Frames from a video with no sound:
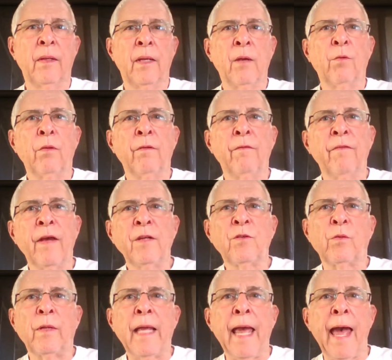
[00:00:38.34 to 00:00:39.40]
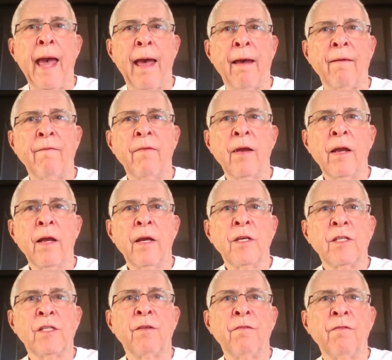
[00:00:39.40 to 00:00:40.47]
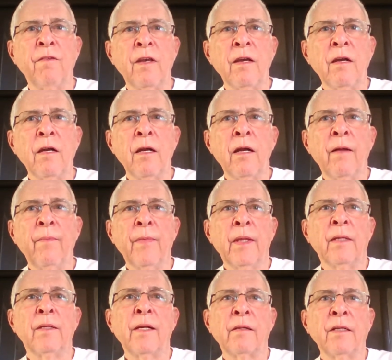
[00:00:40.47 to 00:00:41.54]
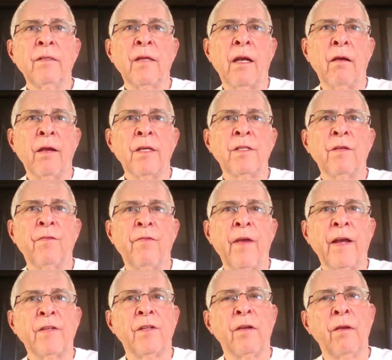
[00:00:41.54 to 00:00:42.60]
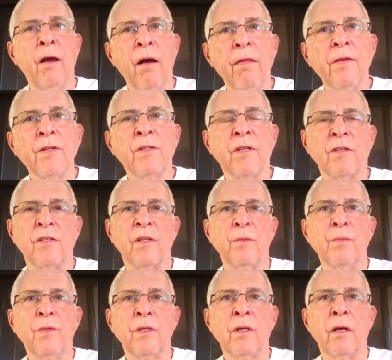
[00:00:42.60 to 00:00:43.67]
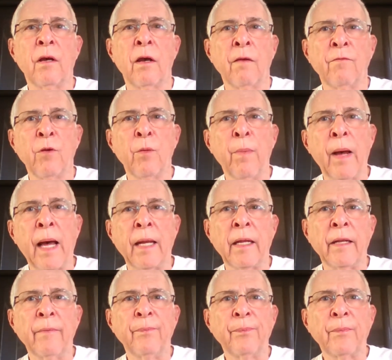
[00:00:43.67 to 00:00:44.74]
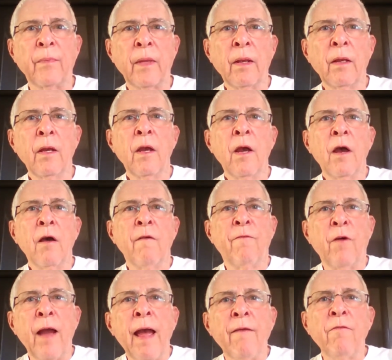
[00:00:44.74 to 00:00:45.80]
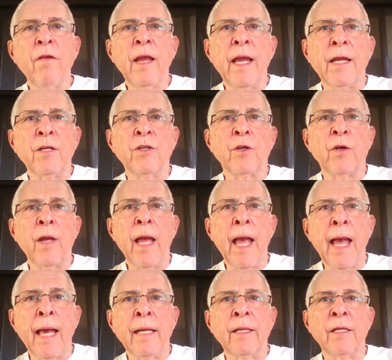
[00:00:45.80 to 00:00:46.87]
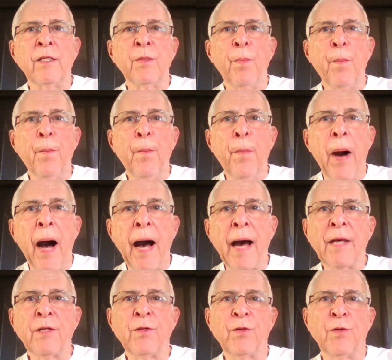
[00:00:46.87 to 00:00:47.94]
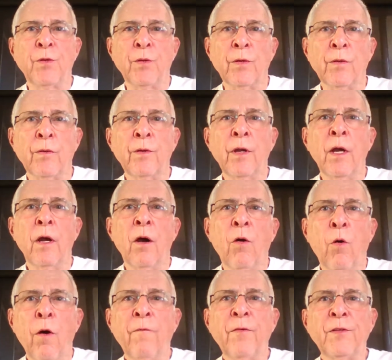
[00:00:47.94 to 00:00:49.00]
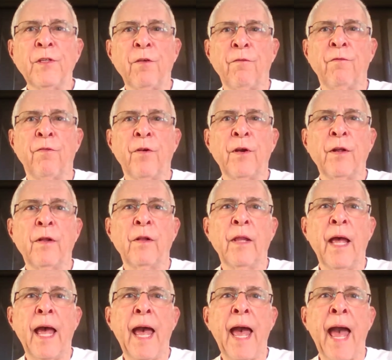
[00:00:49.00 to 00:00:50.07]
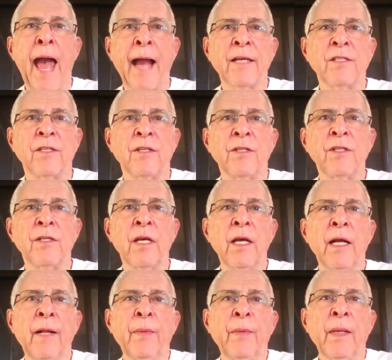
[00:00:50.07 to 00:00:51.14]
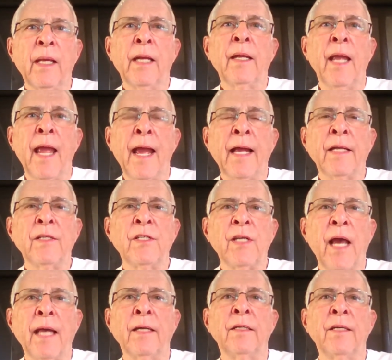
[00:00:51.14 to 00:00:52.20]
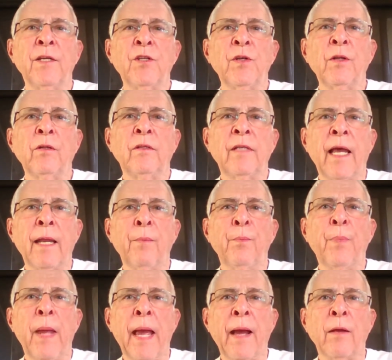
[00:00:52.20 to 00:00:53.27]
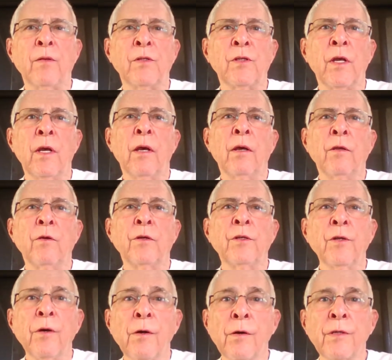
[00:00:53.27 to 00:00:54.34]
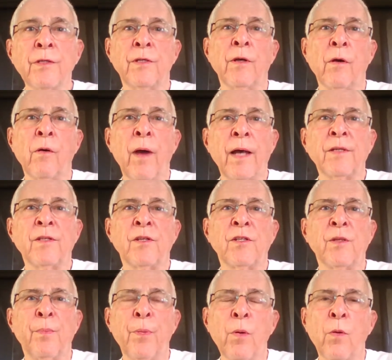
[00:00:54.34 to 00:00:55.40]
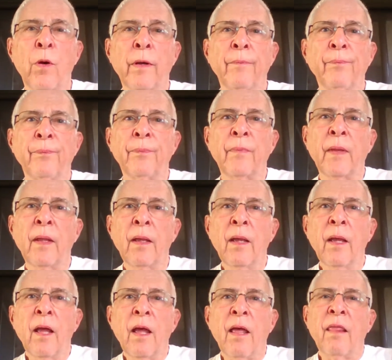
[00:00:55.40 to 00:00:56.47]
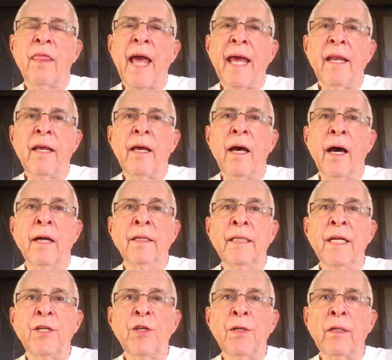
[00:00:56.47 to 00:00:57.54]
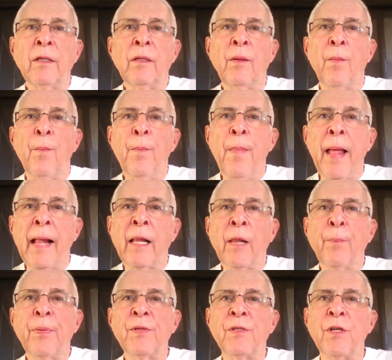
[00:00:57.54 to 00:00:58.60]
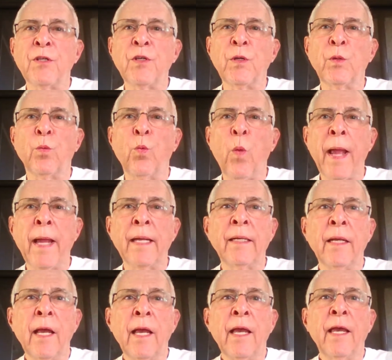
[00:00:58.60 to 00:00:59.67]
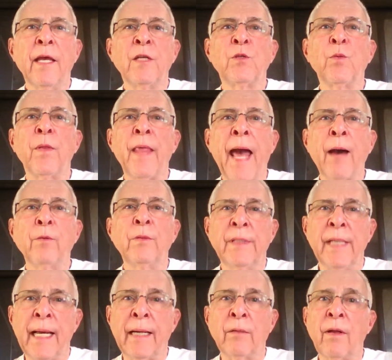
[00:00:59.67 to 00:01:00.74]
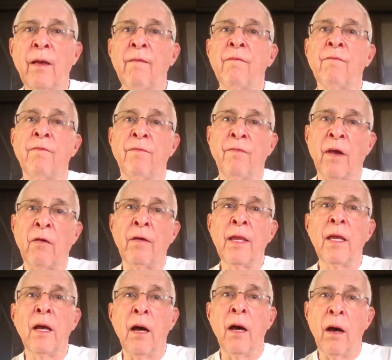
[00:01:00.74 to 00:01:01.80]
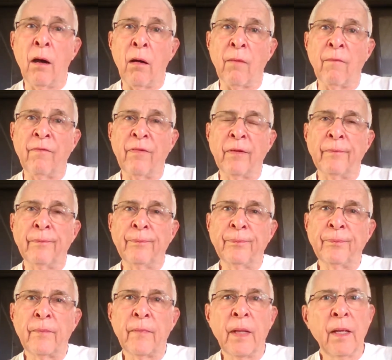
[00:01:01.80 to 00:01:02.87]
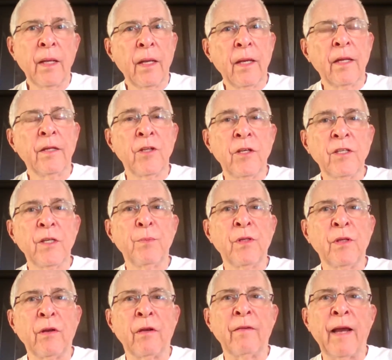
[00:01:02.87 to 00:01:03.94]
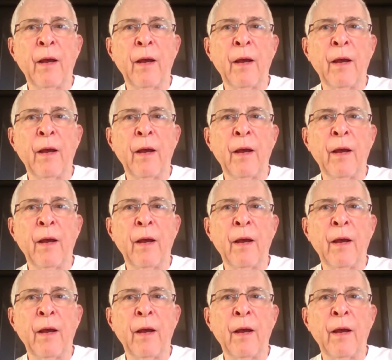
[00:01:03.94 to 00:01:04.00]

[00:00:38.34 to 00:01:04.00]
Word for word: it will eventually have severe deleterious effects on other systems of your body. For every inch your head is postured off its vertical axis, it adds an additional 10 pounds your torso has to support. That additional malpositioned weight is without doubt very harmful. Just observe